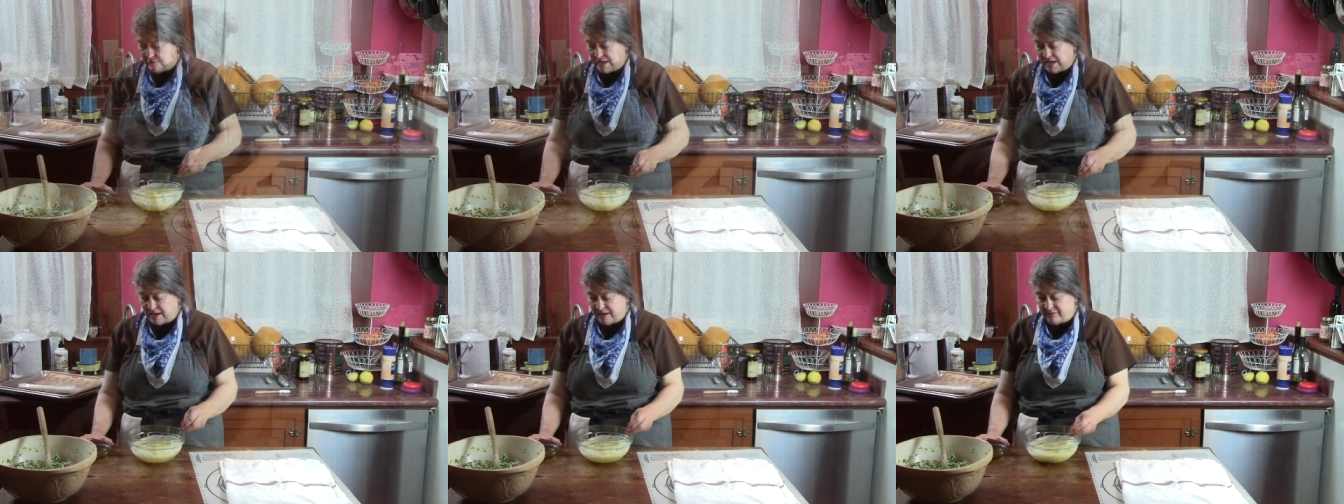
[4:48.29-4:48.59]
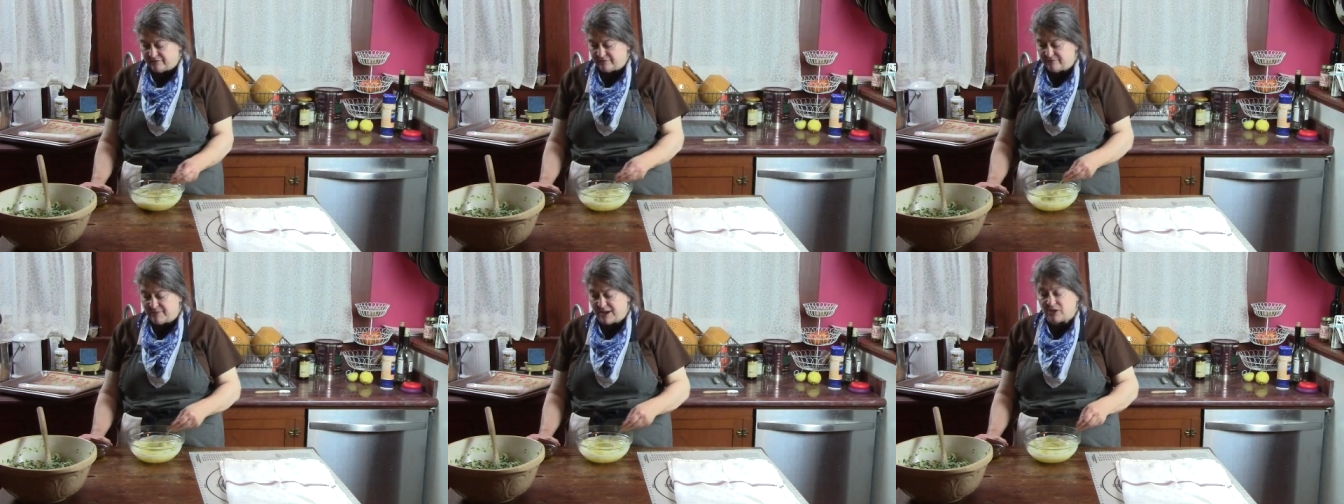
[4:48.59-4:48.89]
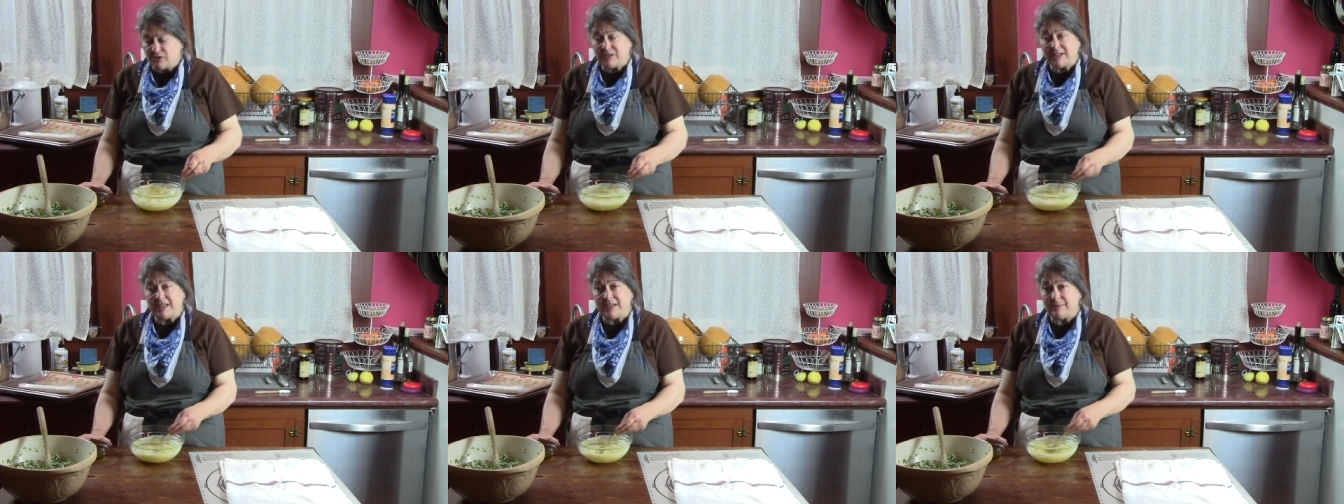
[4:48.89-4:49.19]
we have
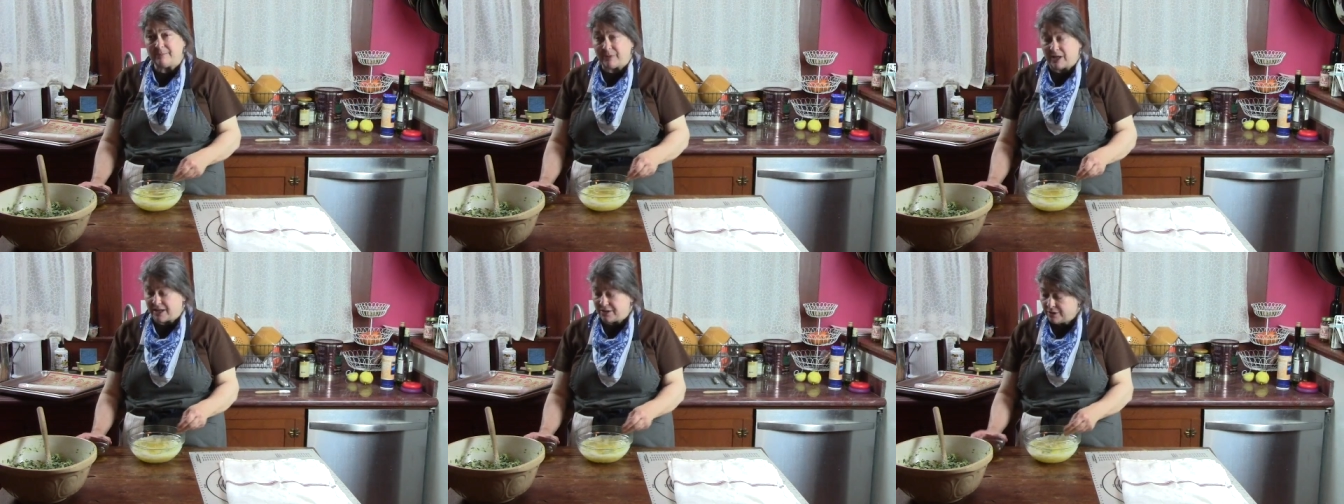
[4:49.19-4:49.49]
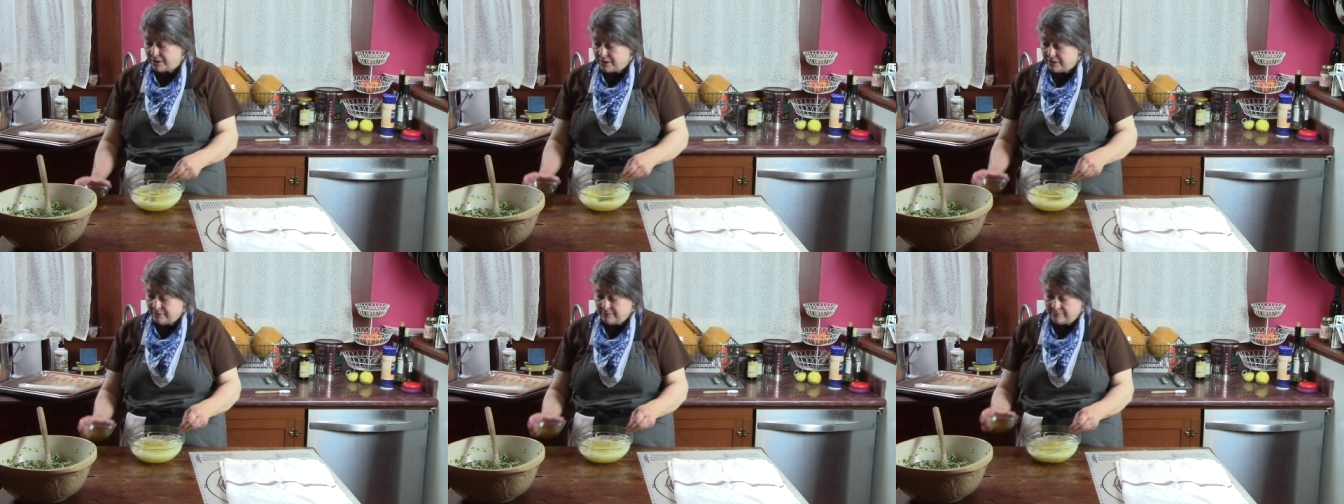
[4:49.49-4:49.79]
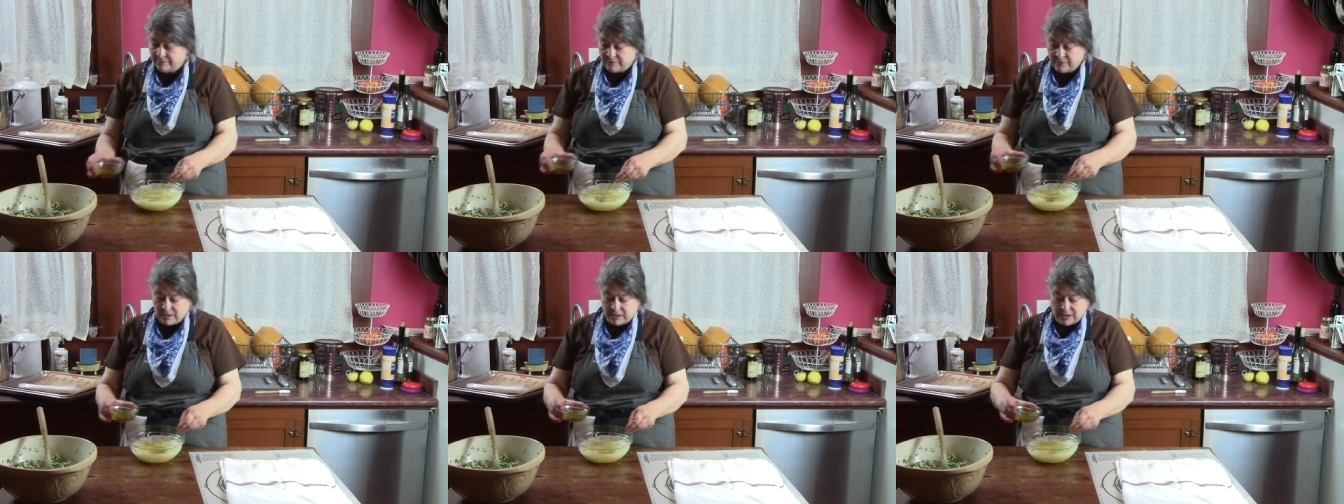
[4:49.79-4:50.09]
melted the butter,
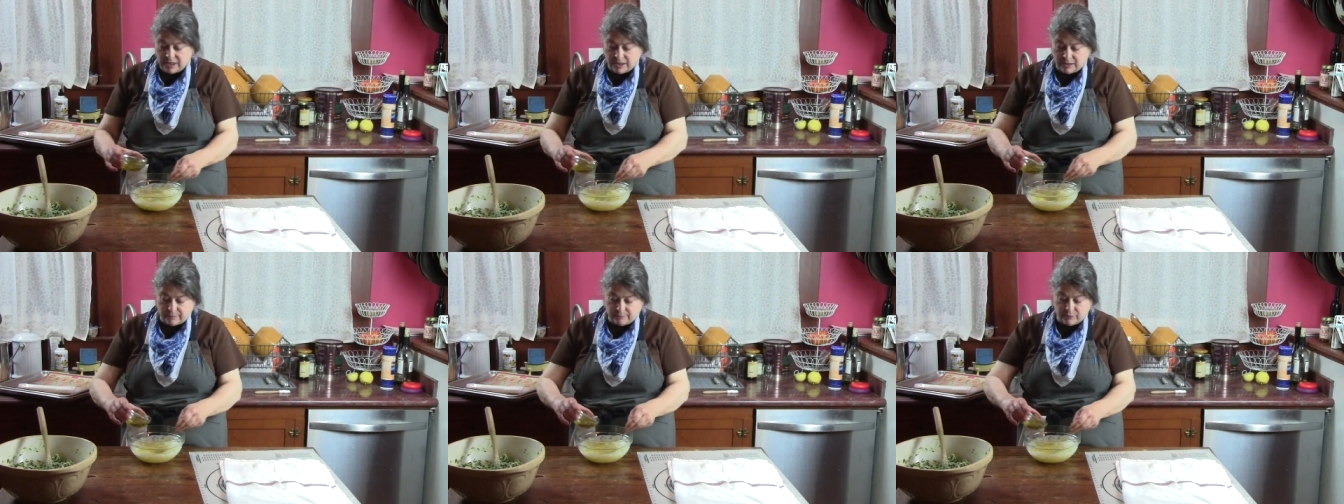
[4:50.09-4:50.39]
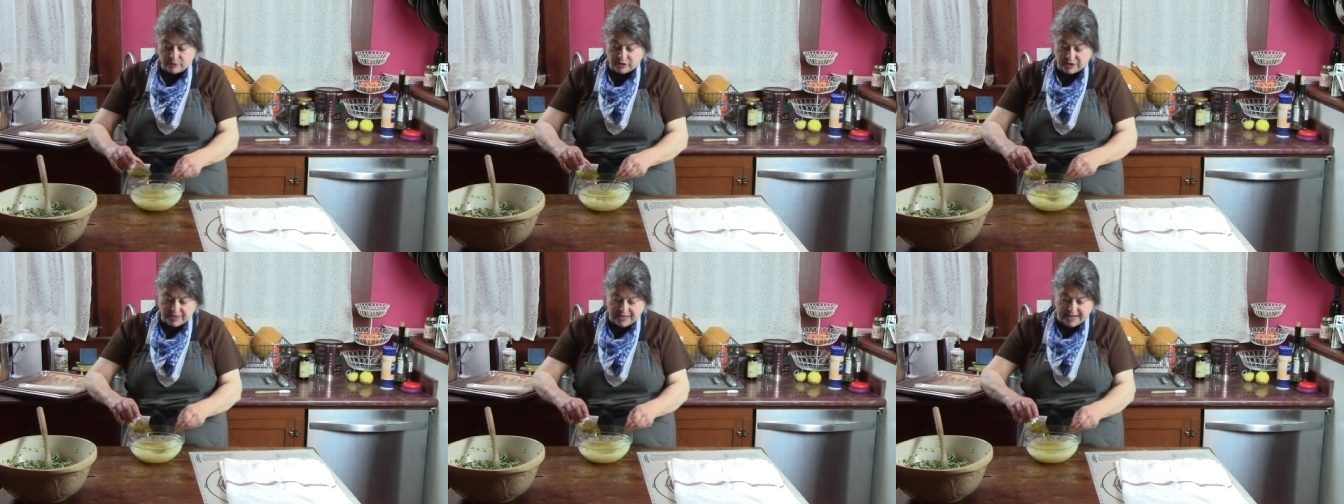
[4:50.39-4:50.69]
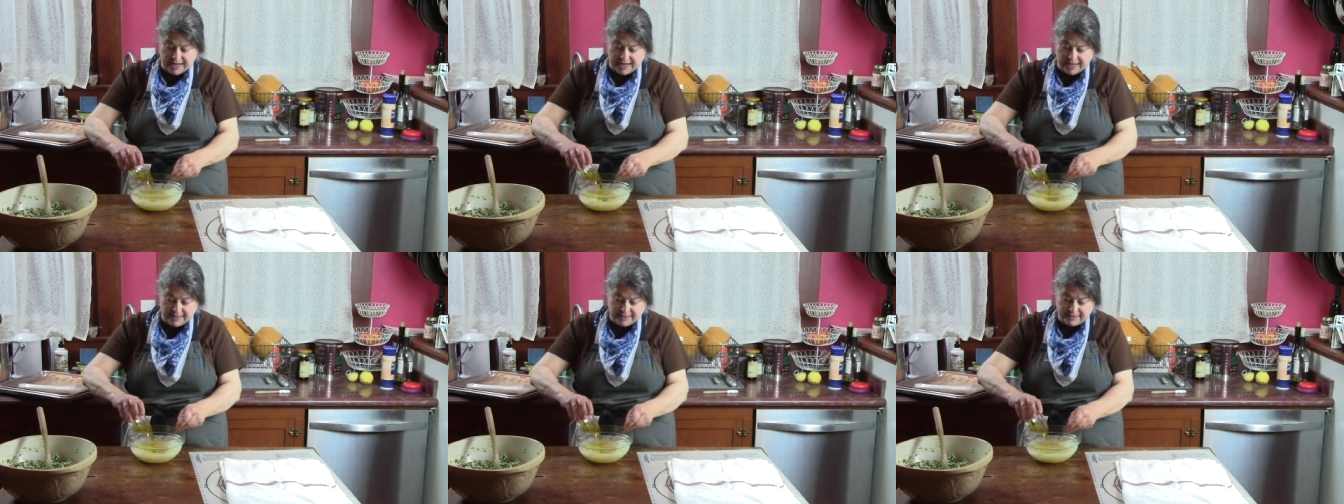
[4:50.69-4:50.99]
and we're going
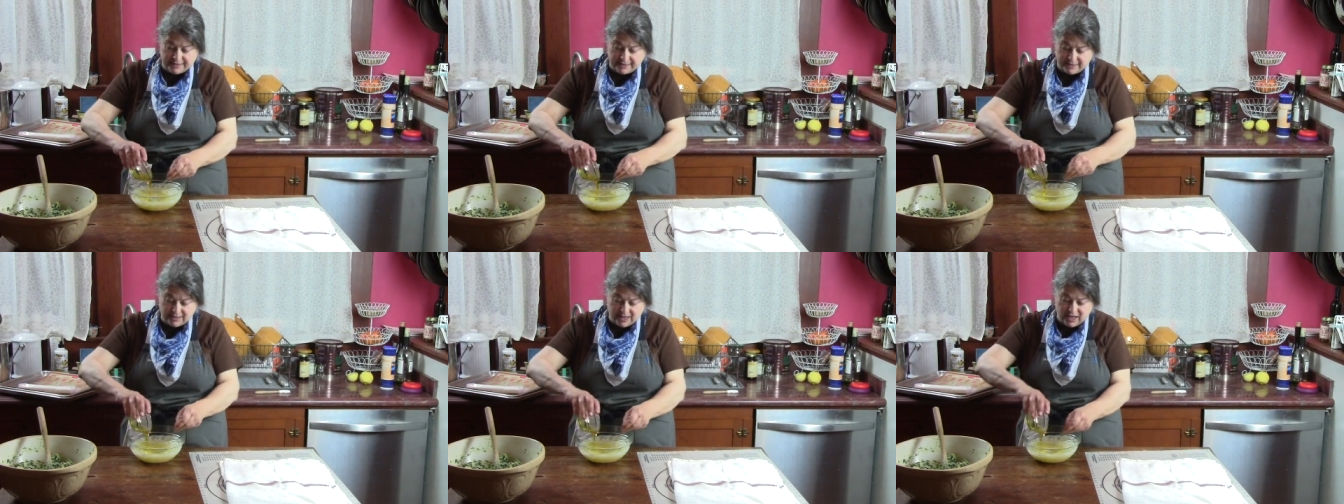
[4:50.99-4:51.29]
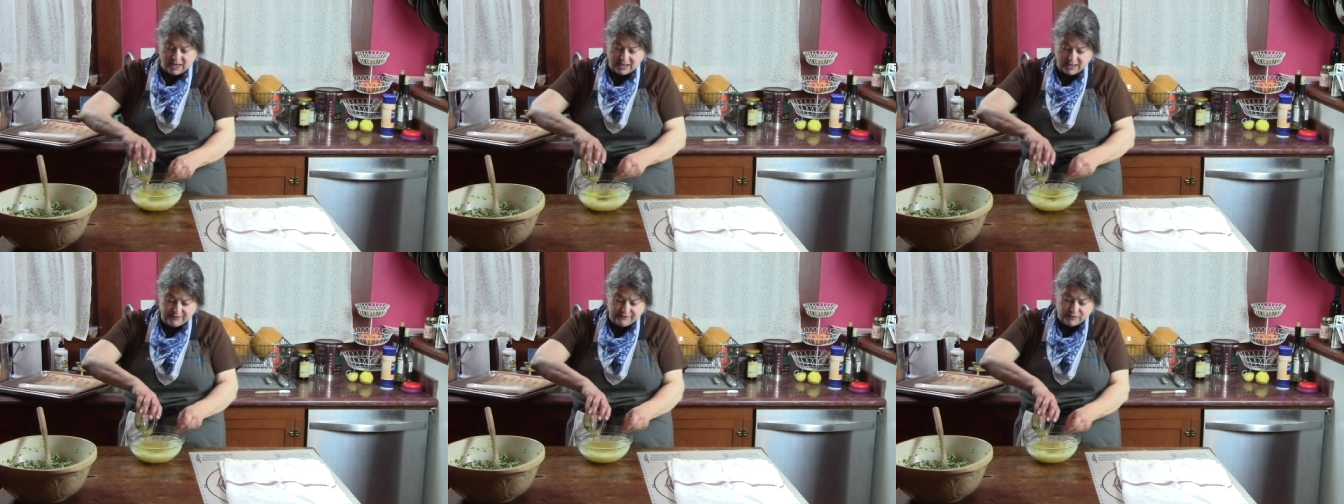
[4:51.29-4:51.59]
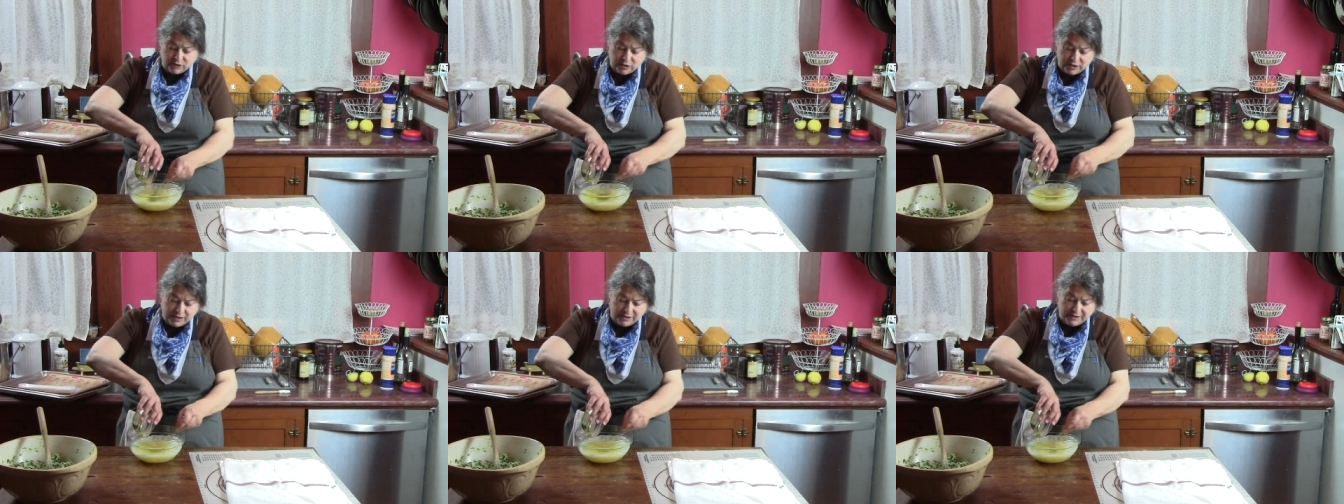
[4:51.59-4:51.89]
to add a little olive
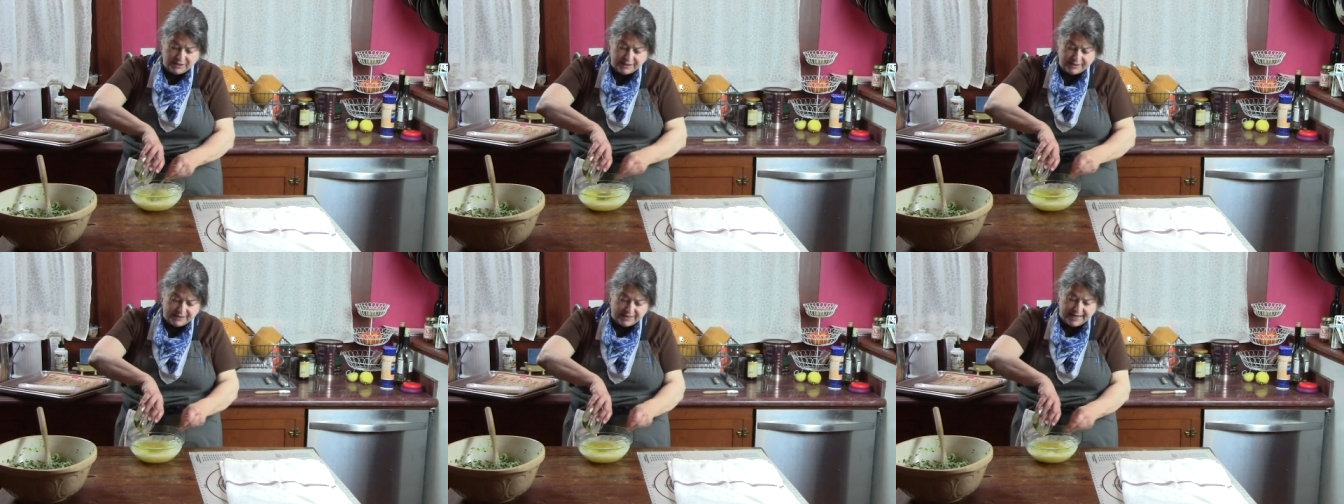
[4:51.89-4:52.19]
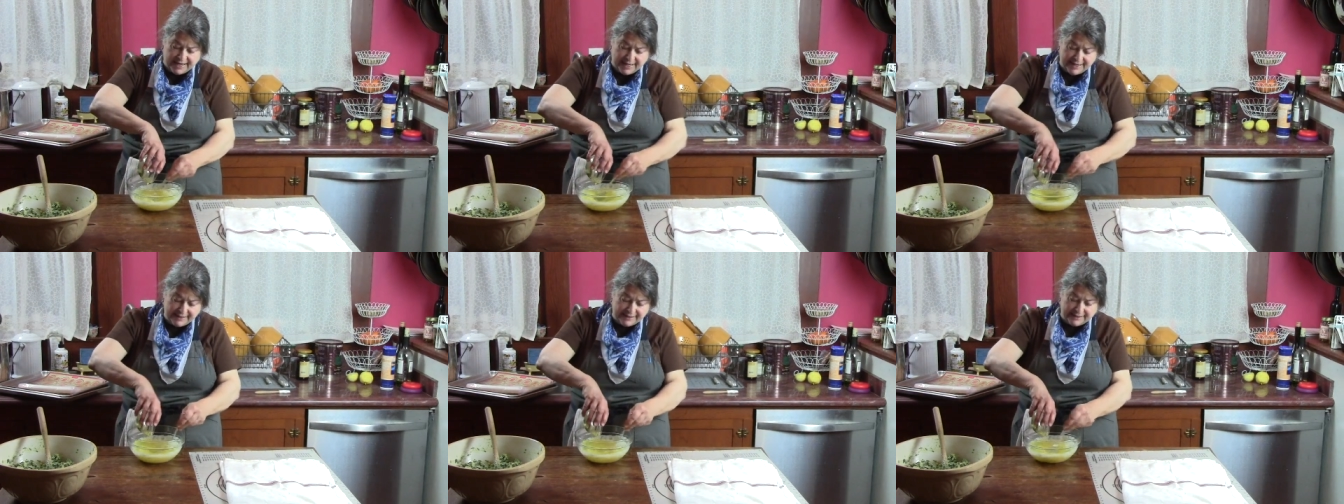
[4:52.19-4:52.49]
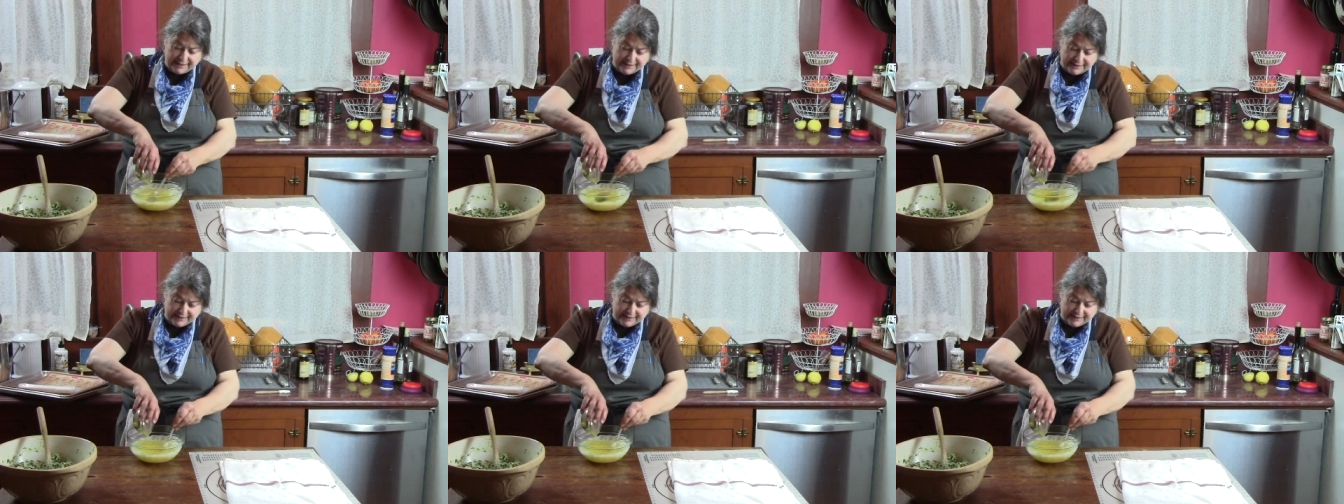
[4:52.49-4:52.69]
oil to that.